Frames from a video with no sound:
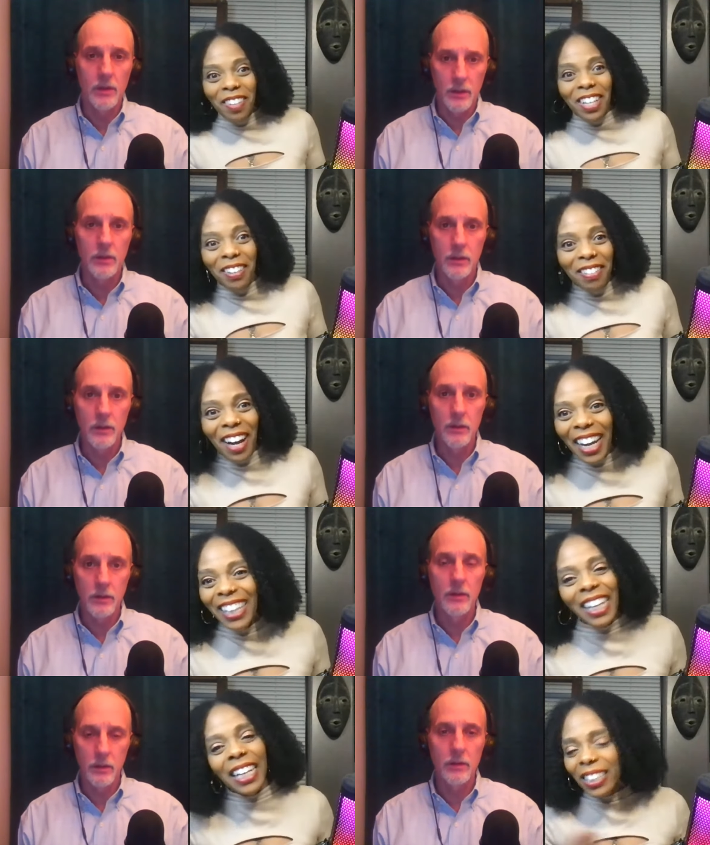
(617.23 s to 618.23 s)
Speaker 1: me, right?
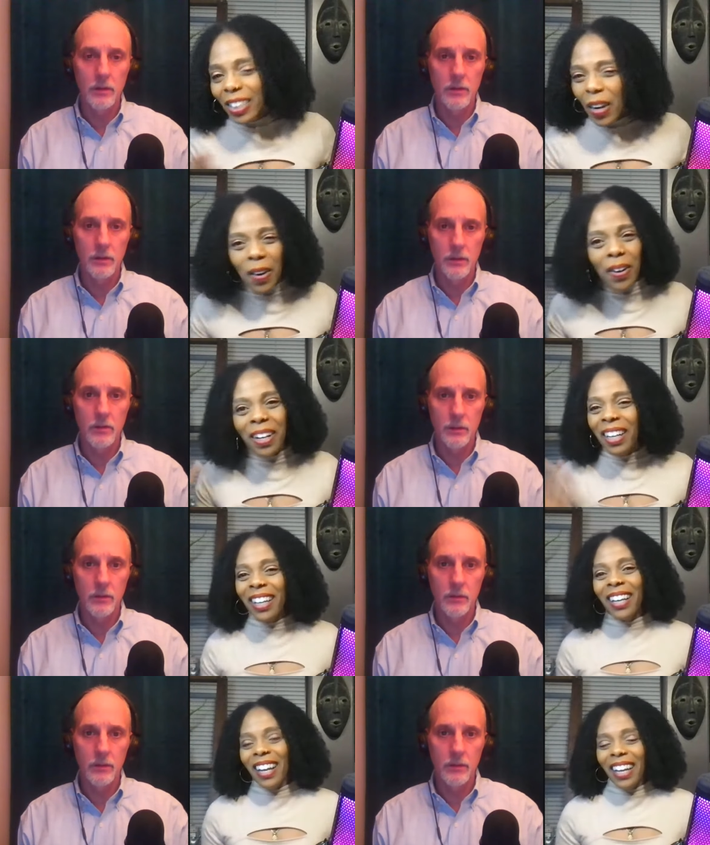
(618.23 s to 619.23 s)
Like, so
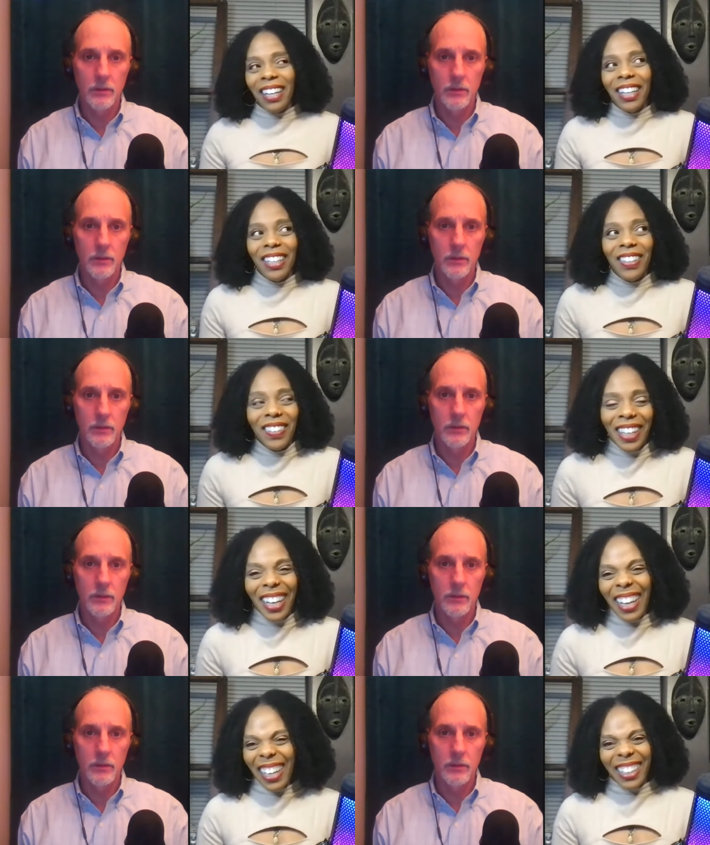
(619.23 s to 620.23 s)
you
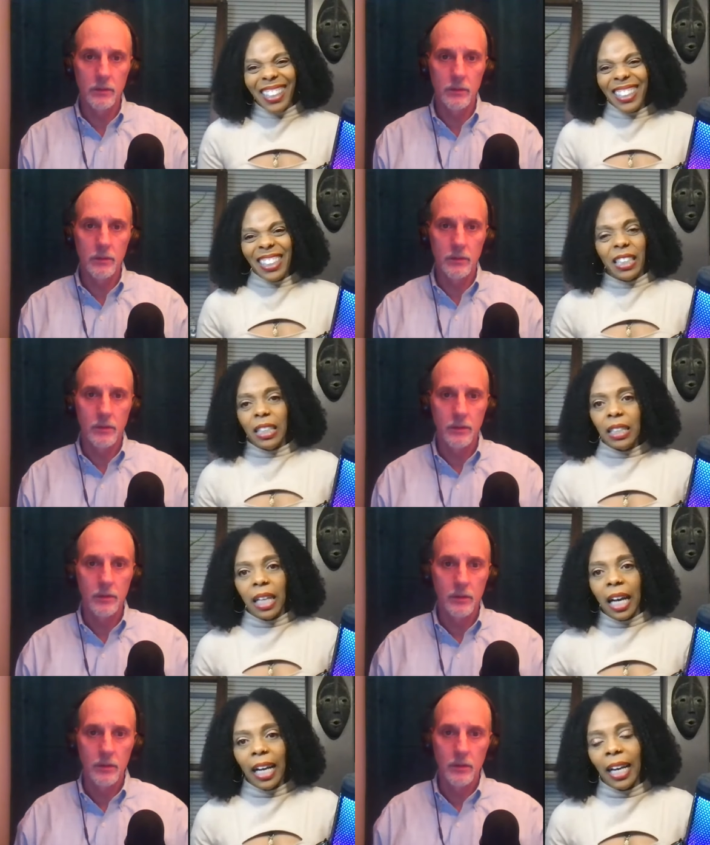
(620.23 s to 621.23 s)
can't, it's just,
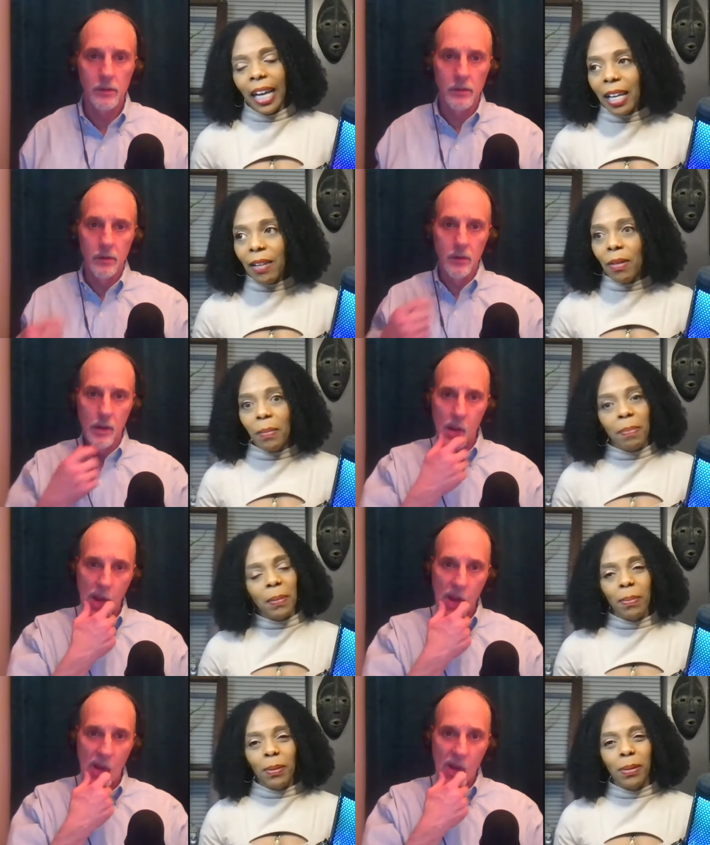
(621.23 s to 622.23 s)
I hate when
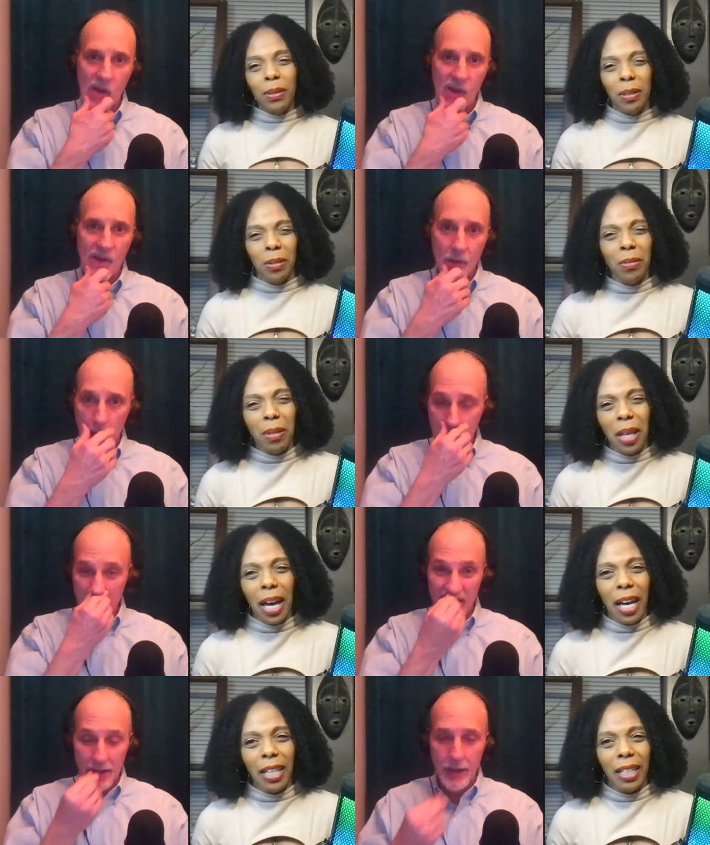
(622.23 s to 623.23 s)
people do
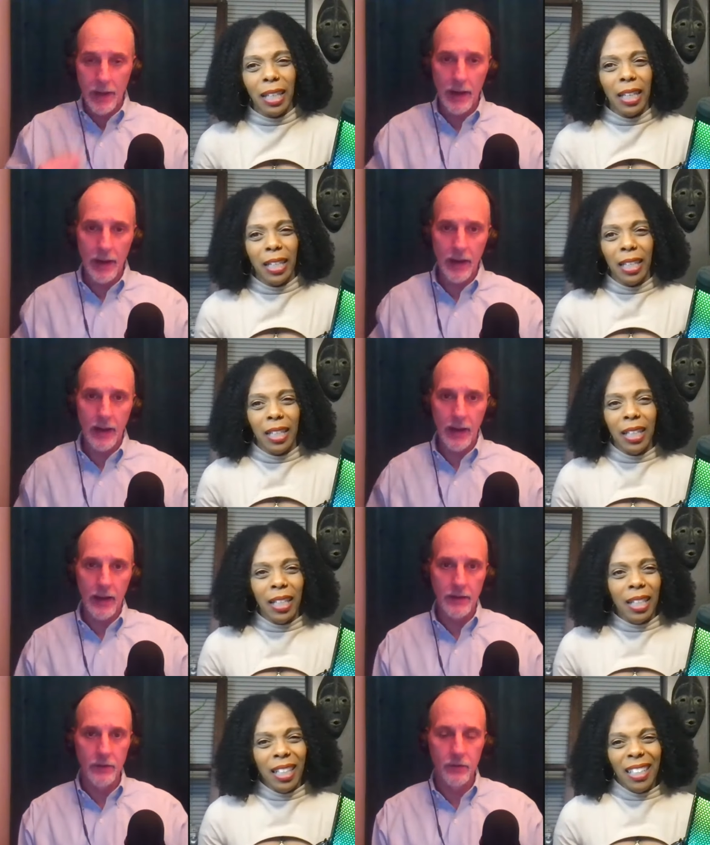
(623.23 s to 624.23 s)
that.
Speaker 2: Like I
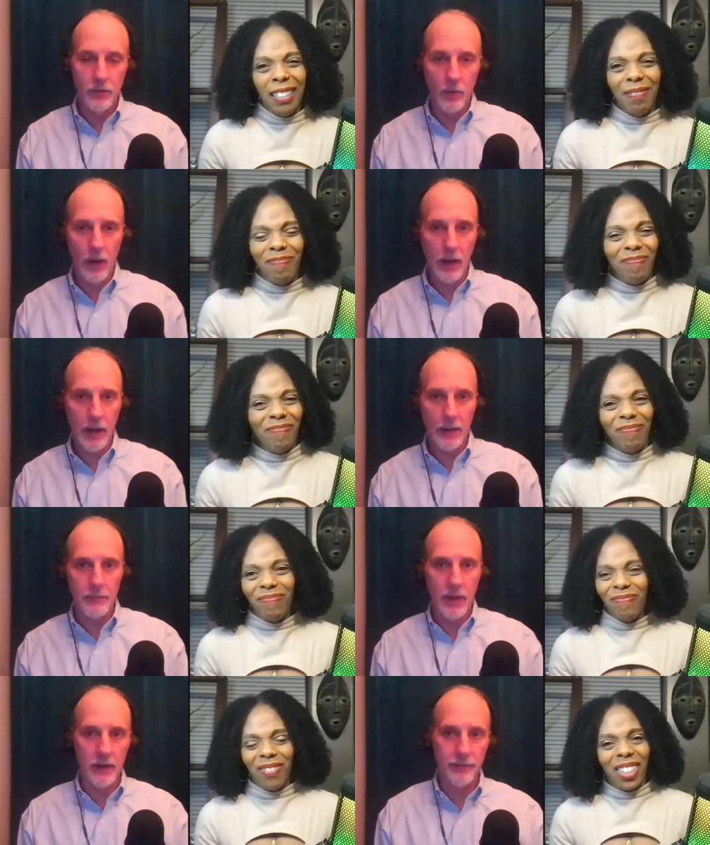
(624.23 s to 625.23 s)
do too. I'm
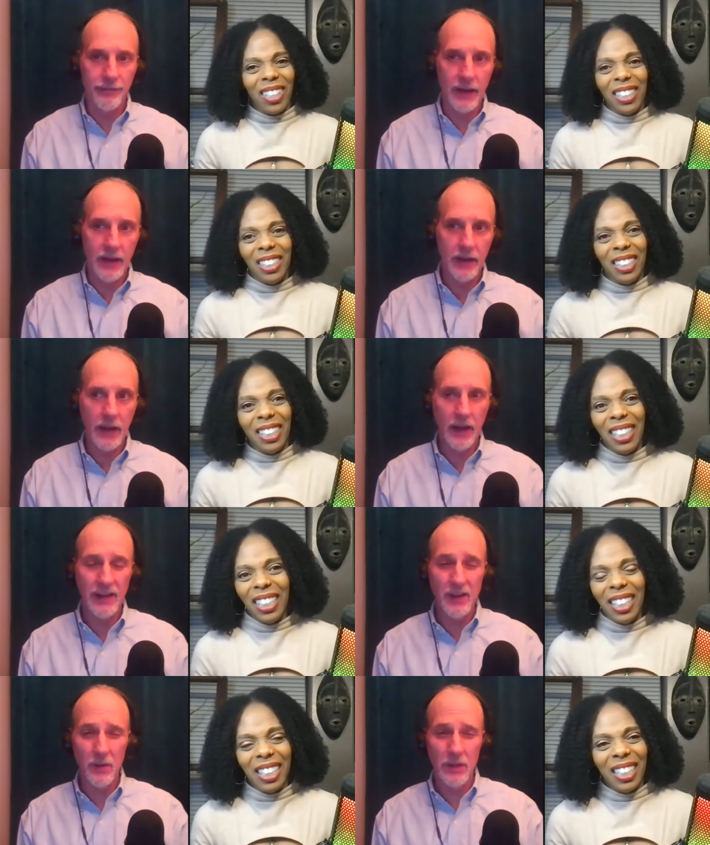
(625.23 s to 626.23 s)
not a fan. And I,
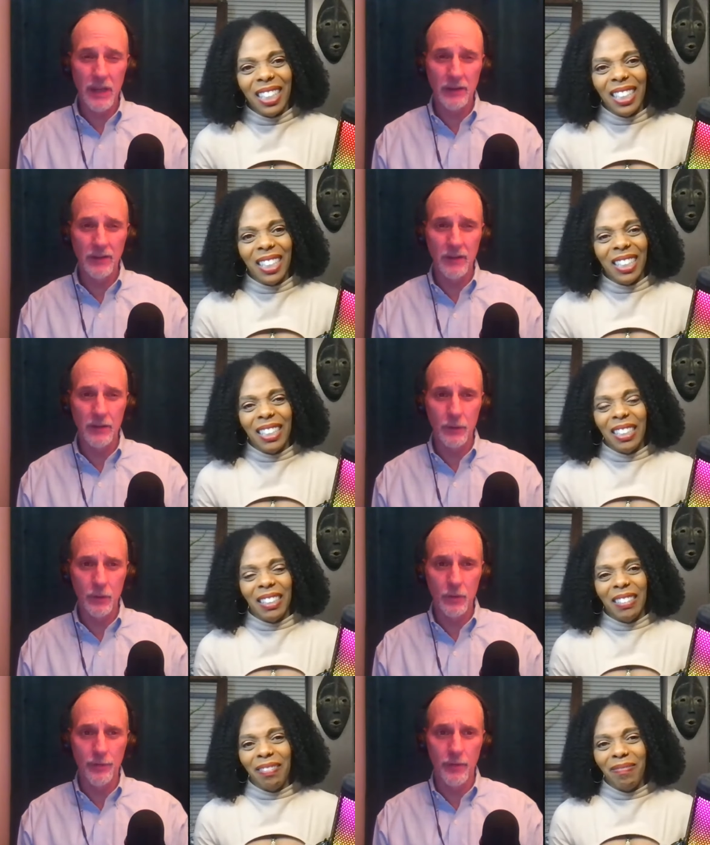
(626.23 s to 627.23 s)
you know, again
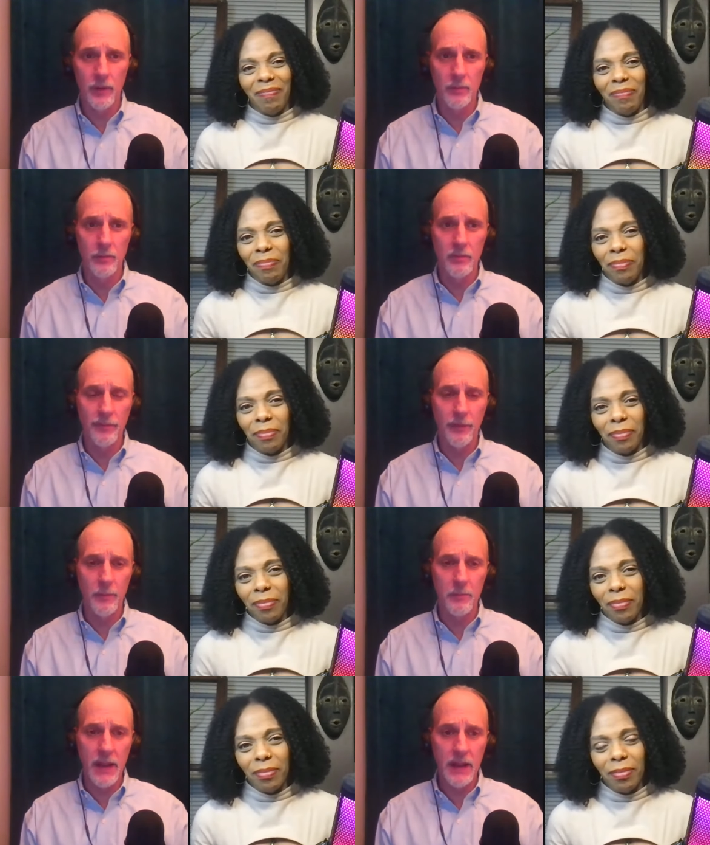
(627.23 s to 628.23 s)
too from
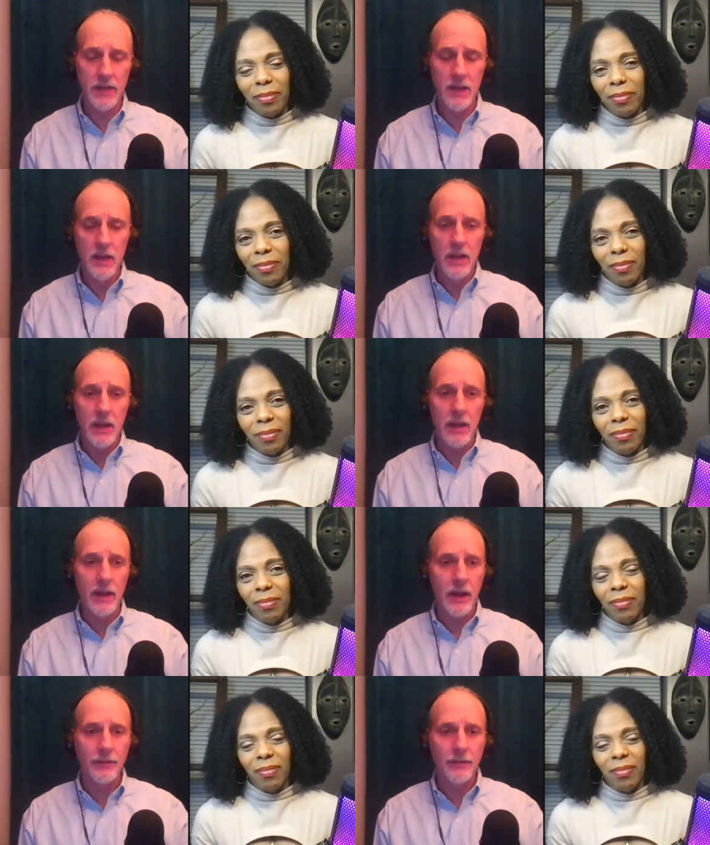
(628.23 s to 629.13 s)
men, and I've